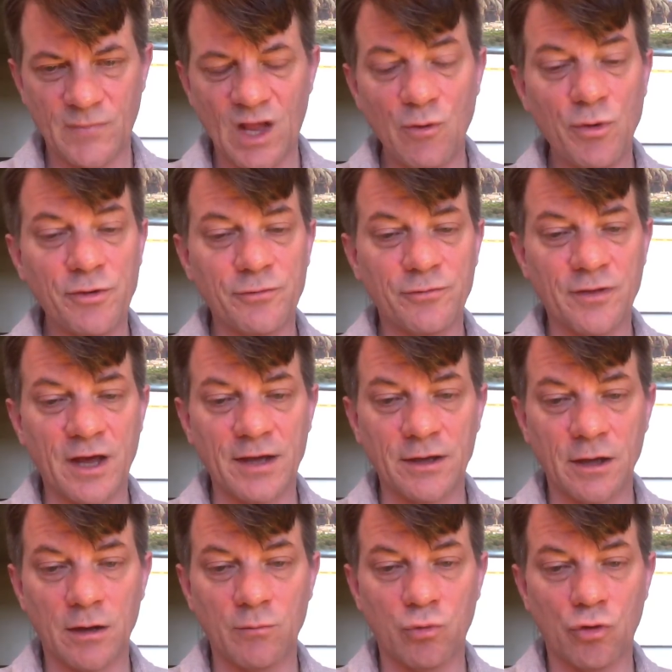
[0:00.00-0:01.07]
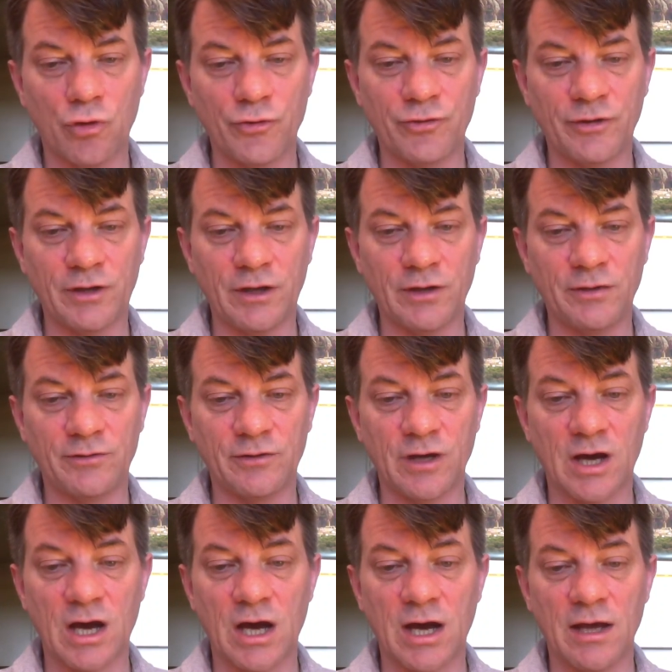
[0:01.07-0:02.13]
I wonder if that young Portuguese
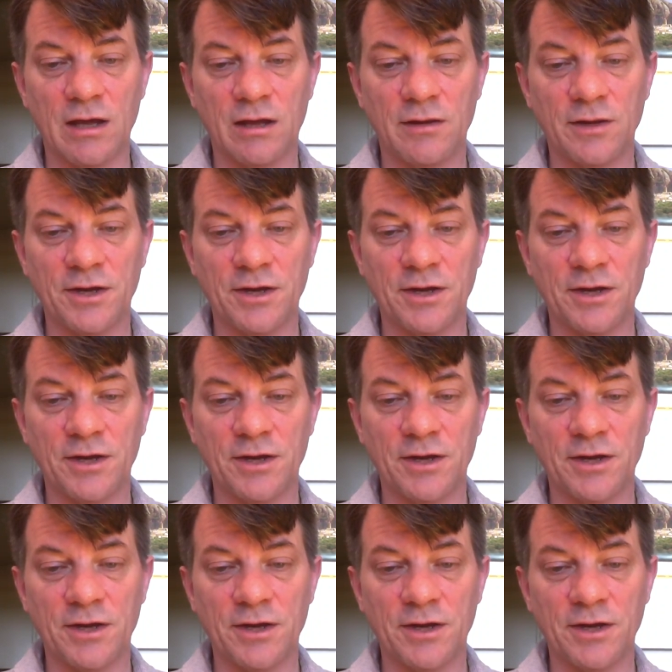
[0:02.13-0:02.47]
guy